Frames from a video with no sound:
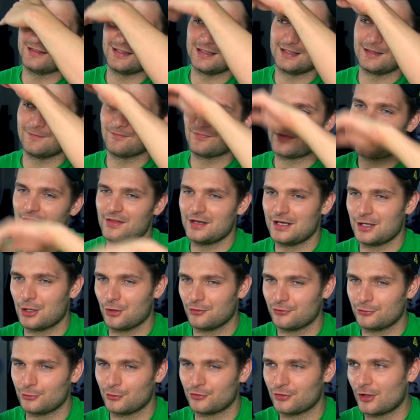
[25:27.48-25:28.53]
Yeah, and then he
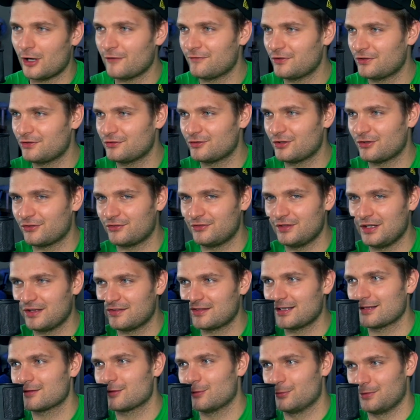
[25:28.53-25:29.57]
goes into his office and just
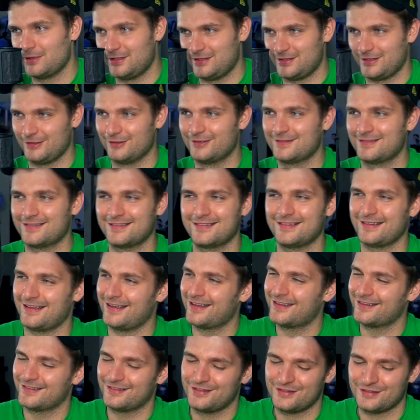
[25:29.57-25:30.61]
sneaks out the window.
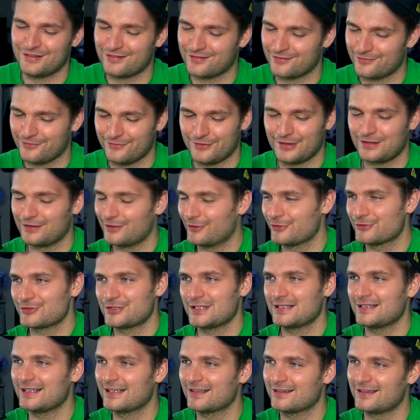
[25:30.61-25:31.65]
Like it's just fun little
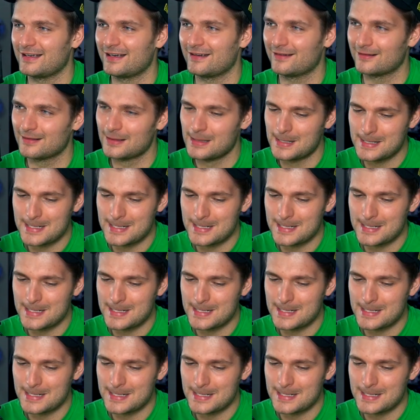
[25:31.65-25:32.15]
shit like that.